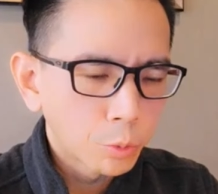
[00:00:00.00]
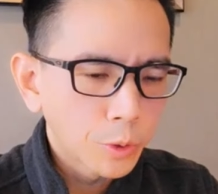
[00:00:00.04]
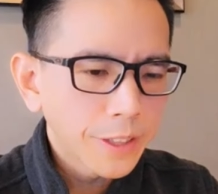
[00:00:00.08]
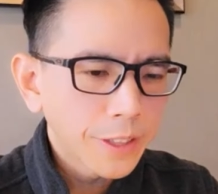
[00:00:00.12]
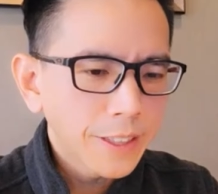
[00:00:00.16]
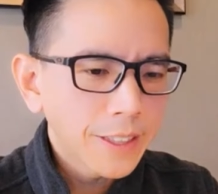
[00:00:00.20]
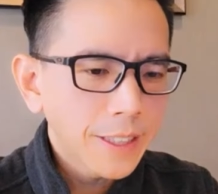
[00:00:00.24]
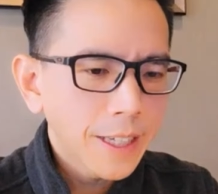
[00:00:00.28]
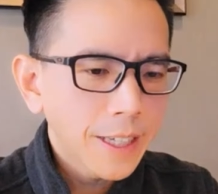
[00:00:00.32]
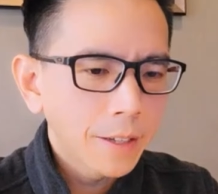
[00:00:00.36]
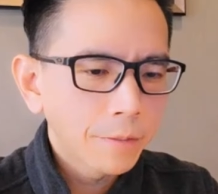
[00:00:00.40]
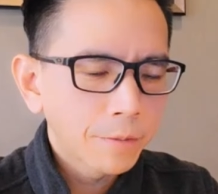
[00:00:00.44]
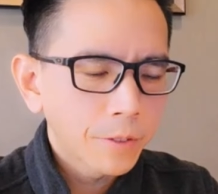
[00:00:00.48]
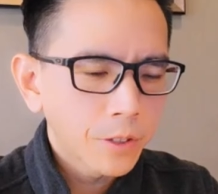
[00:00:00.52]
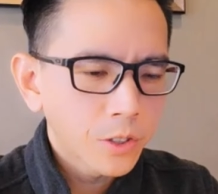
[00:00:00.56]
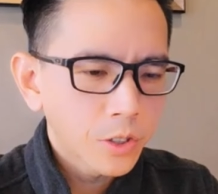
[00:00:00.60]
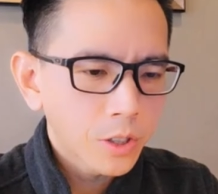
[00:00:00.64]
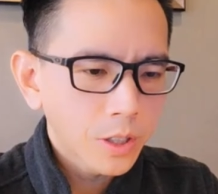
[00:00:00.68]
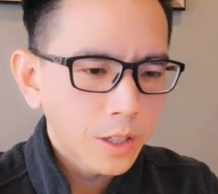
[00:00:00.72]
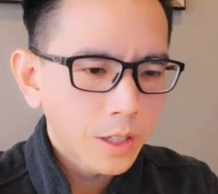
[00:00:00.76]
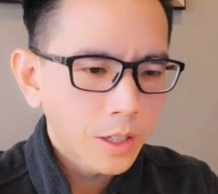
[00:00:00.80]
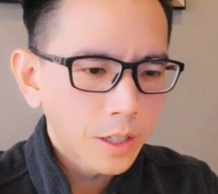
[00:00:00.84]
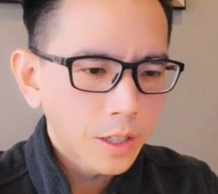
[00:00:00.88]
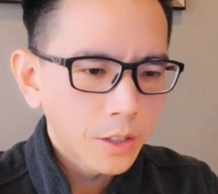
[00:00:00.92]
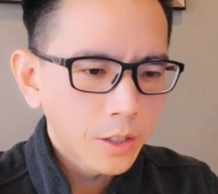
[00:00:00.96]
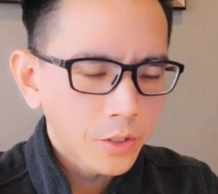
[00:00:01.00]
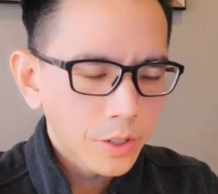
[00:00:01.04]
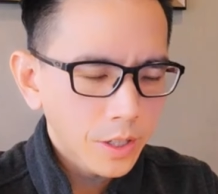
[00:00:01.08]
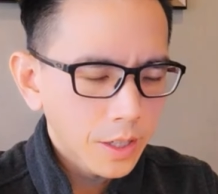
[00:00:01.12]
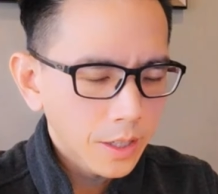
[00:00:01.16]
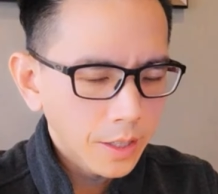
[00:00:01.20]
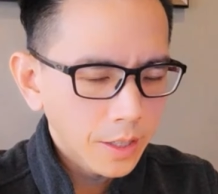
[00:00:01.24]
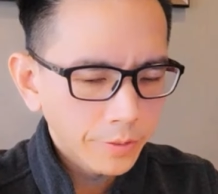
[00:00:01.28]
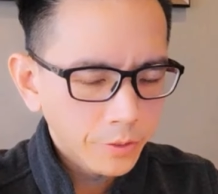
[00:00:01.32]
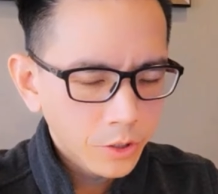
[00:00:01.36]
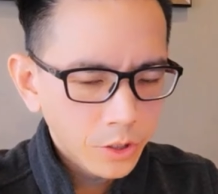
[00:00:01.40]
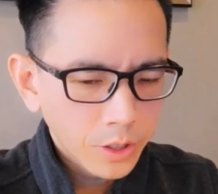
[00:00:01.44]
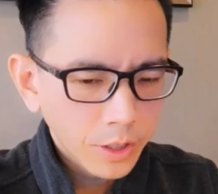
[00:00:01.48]
re-emphasize,
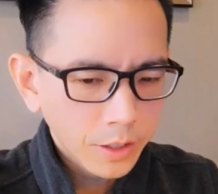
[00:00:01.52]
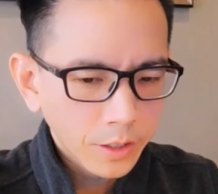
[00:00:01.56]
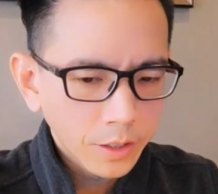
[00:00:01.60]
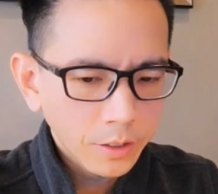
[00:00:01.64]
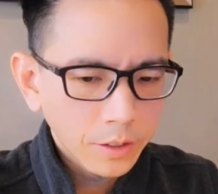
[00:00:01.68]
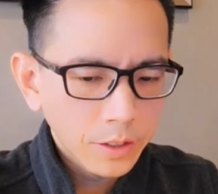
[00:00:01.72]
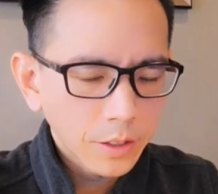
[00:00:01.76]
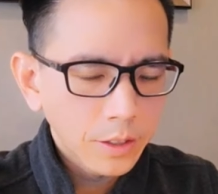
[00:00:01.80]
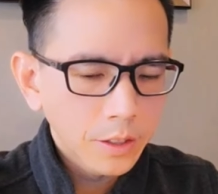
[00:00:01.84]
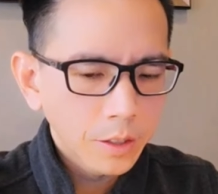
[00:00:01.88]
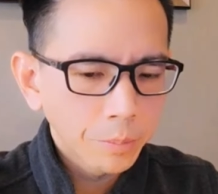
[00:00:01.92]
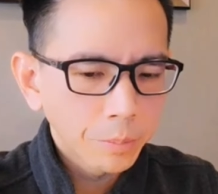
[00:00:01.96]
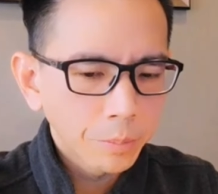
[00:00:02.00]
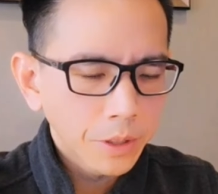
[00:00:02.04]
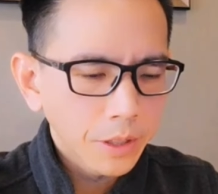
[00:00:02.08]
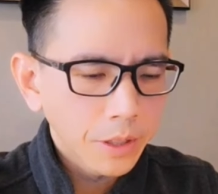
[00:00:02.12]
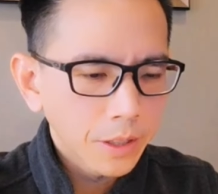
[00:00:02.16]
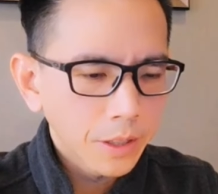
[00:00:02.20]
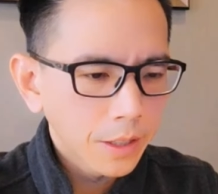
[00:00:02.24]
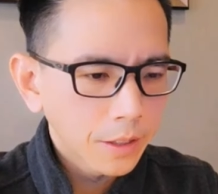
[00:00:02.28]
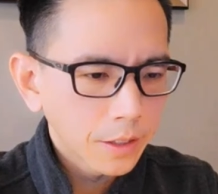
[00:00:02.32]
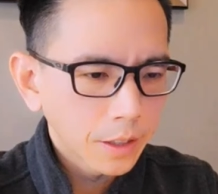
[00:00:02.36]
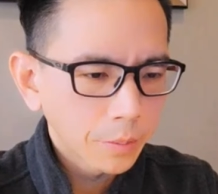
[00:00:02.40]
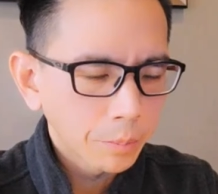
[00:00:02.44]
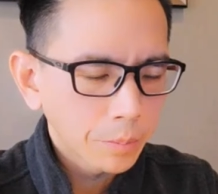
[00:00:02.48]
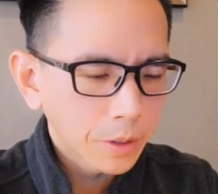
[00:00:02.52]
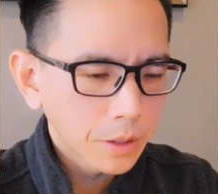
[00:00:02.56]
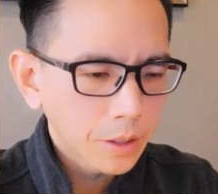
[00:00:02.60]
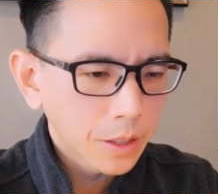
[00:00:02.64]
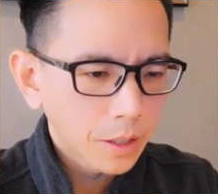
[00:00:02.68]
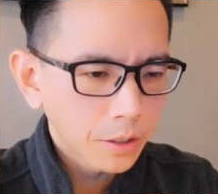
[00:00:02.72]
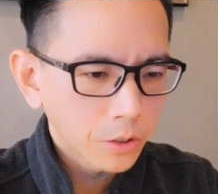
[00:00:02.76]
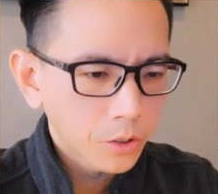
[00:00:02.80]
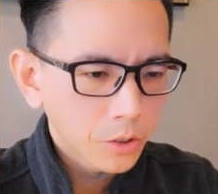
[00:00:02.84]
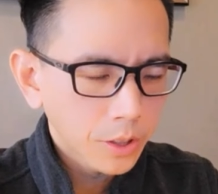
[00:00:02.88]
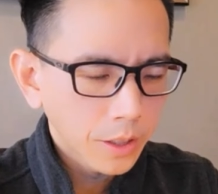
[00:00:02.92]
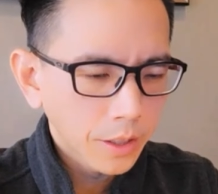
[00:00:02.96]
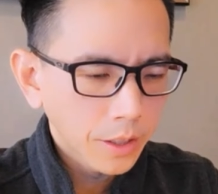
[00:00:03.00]
I've said it in the beginning,
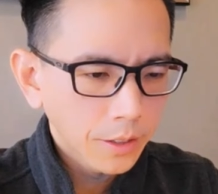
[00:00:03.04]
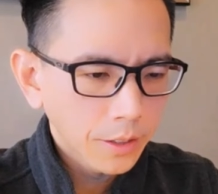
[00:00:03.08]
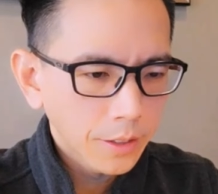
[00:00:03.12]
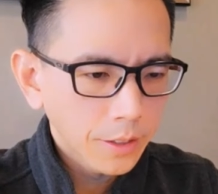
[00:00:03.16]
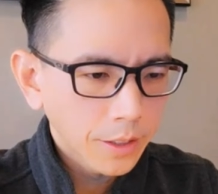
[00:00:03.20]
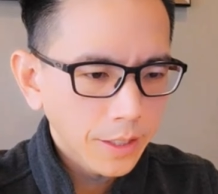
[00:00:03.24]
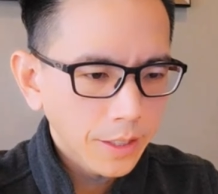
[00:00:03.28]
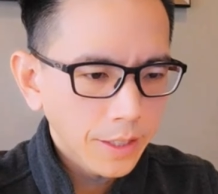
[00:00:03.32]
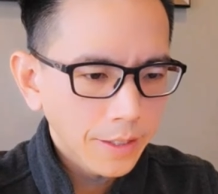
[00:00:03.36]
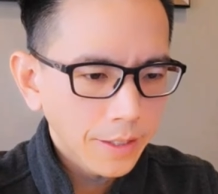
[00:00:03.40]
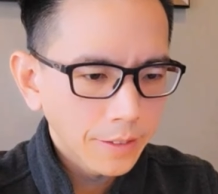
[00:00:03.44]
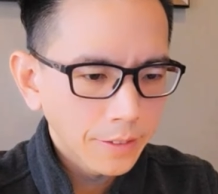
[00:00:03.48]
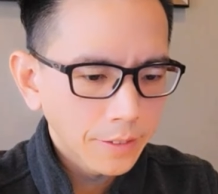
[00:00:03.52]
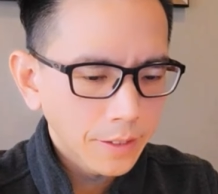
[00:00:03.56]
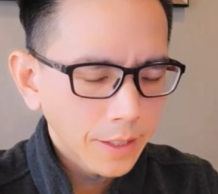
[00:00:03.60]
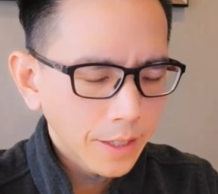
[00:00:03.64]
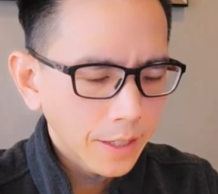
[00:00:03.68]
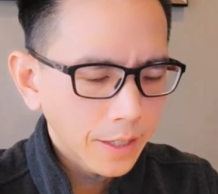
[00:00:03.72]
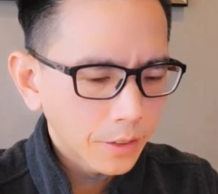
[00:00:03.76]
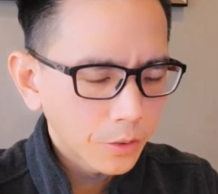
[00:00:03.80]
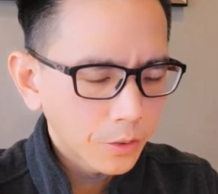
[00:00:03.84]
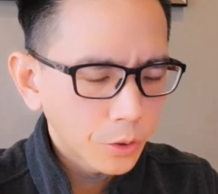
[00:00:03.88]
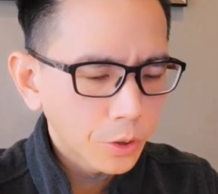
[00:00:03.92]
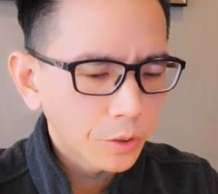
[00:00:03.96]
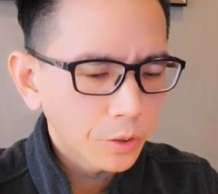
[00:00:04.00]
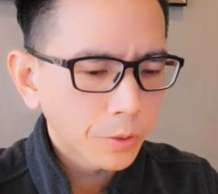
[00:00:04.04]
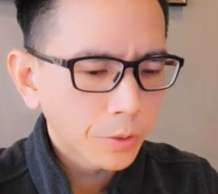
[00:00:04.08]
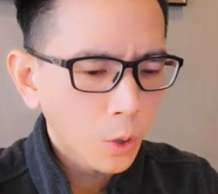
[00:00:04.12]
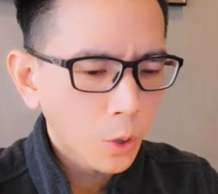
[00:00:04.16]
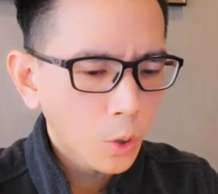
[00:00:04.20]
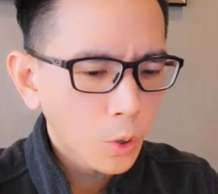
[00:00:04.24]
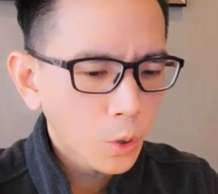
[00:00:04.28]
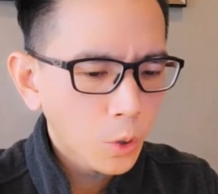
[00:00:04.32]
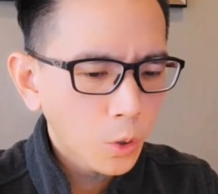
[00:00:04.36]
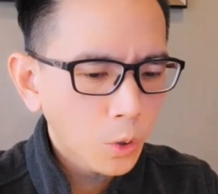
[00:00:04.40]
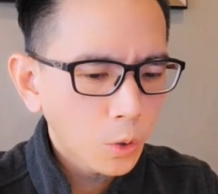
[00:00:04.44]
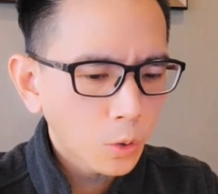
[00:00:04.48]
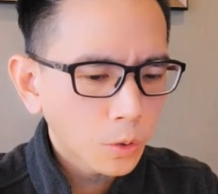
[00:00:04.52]
but I'll say it again, that you've
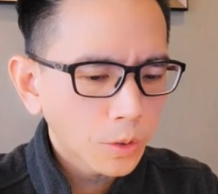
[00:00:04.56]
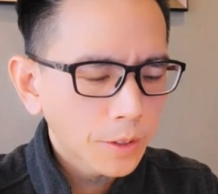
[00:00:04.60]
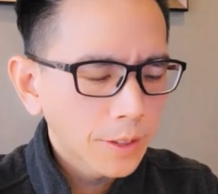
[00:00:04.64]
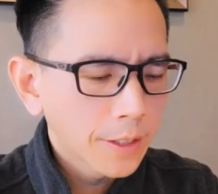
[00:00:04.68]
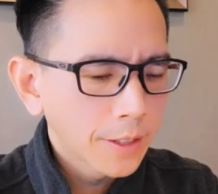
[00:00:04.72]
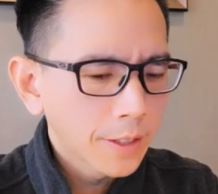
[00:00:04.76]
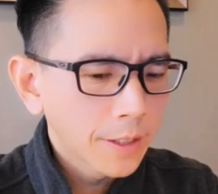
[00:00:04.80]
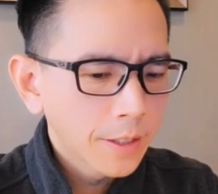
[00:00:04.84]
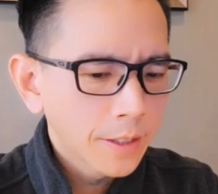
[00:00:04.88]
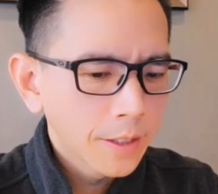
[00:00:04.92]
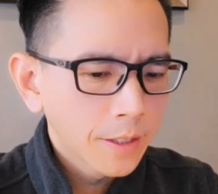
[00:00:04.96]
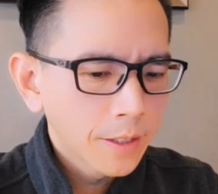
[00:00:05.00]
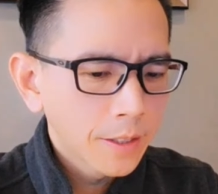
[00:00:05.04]
heard,